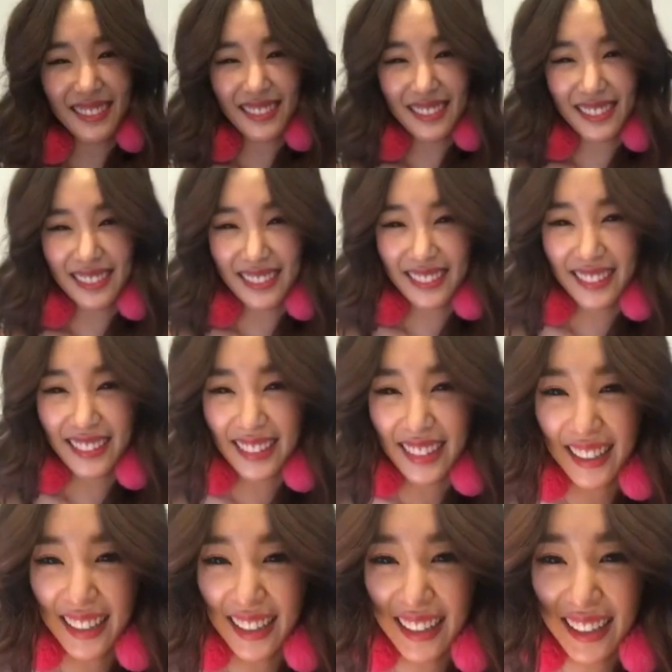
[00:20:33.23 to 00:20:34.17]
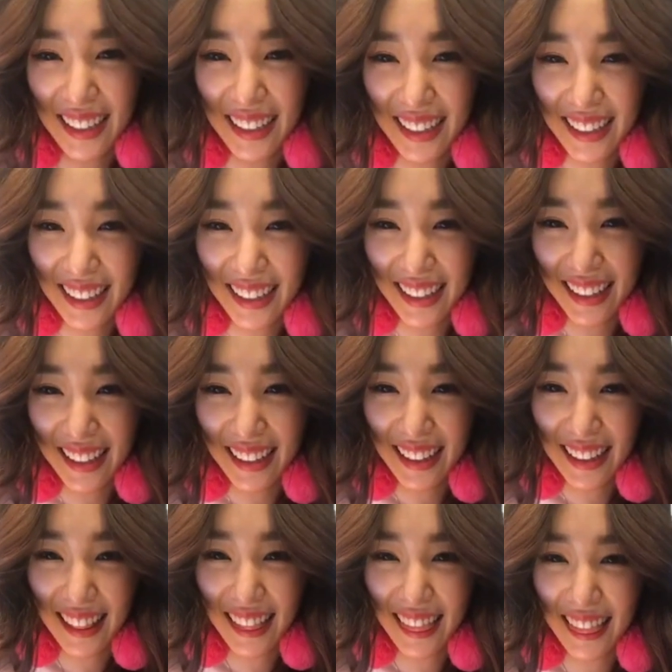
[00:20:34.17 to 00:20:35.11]

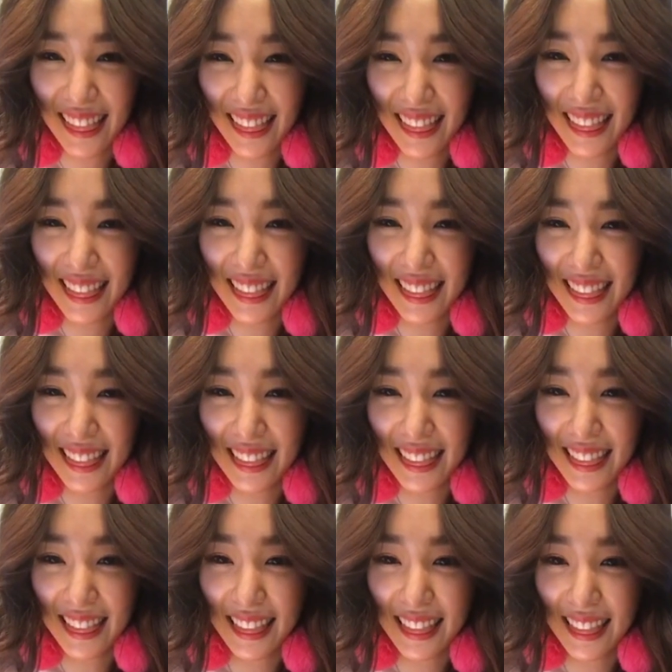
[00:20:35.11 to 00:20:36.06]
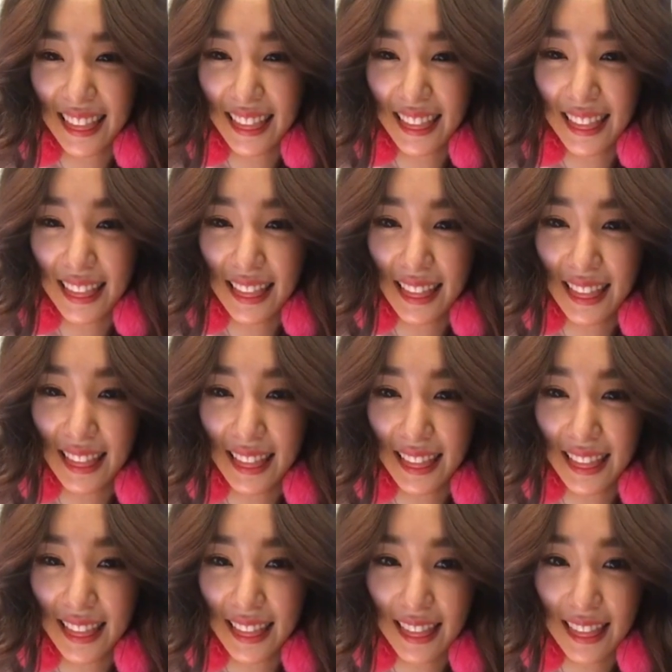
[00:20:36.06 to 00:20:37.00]

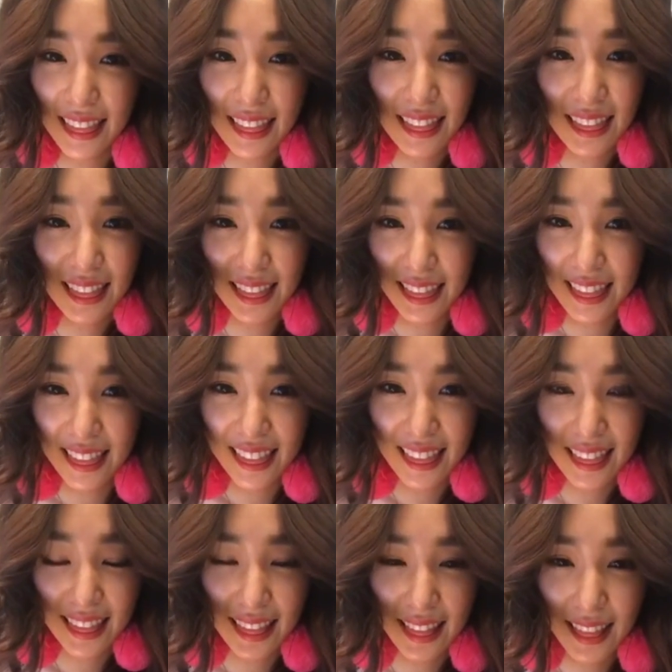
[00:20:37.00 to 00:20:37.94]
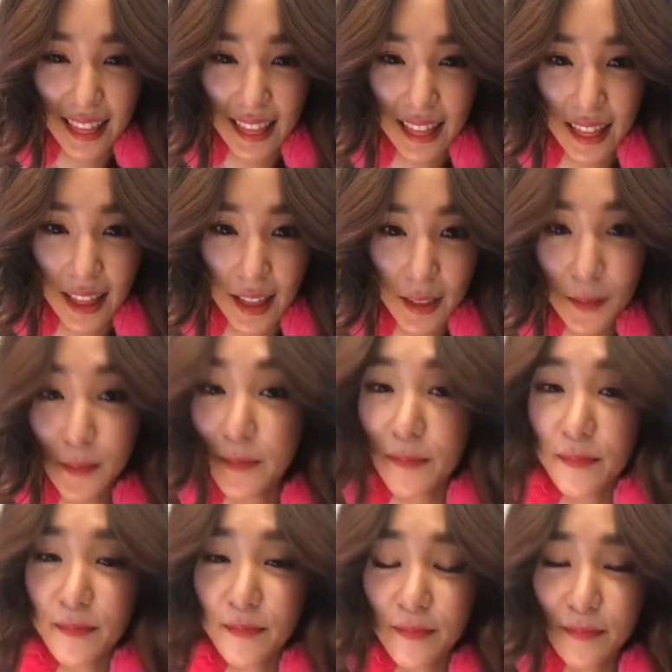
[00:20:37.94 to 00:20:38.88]

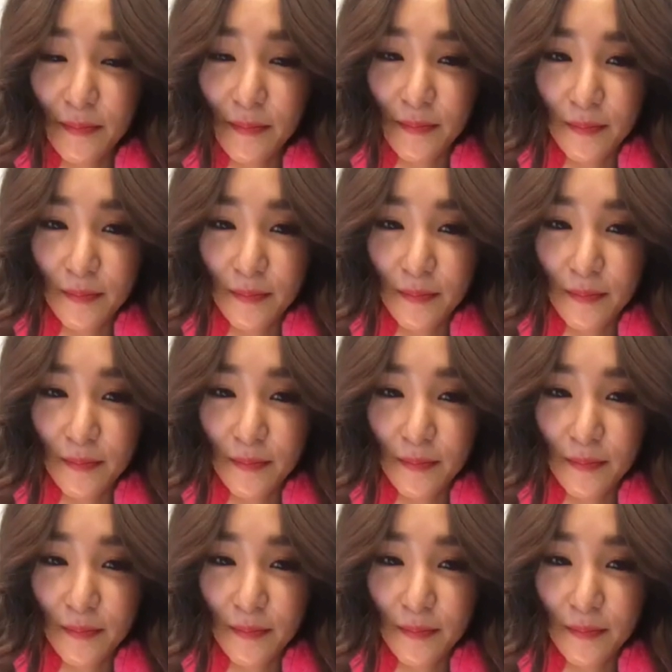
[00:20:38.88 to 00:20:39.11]
(silence)